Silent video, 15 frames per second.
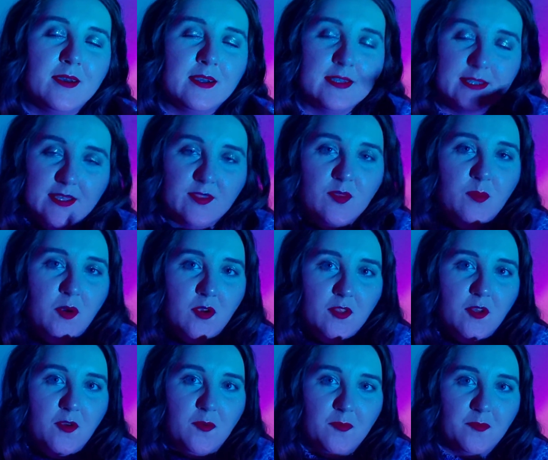I set the bar
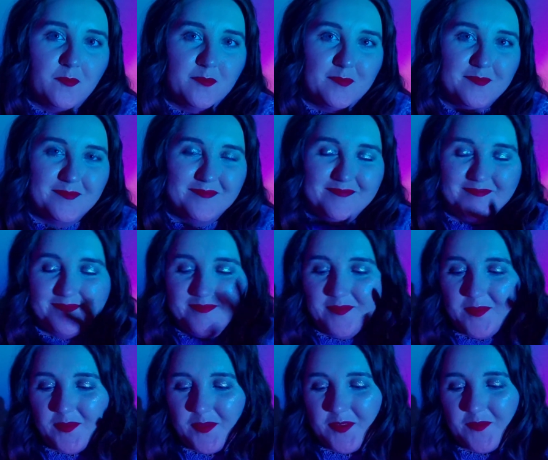low
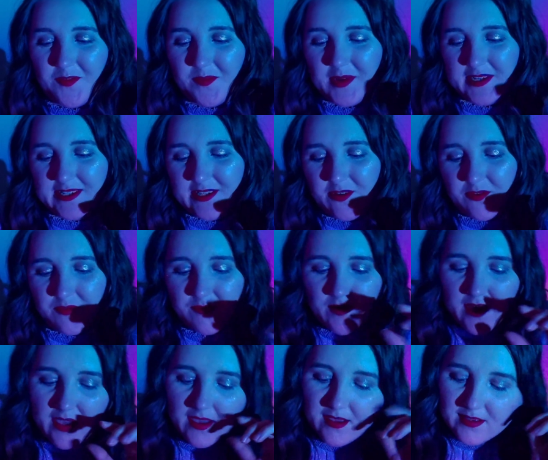for myself,
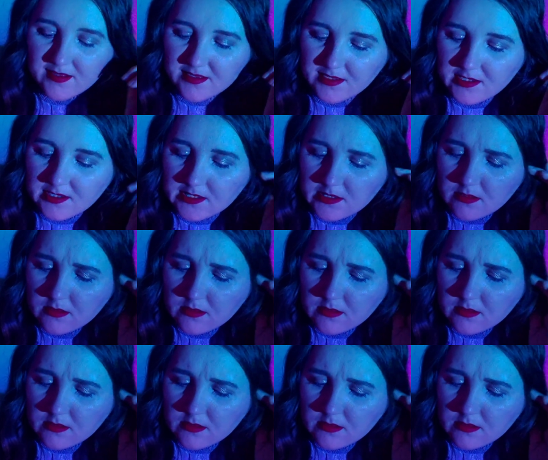and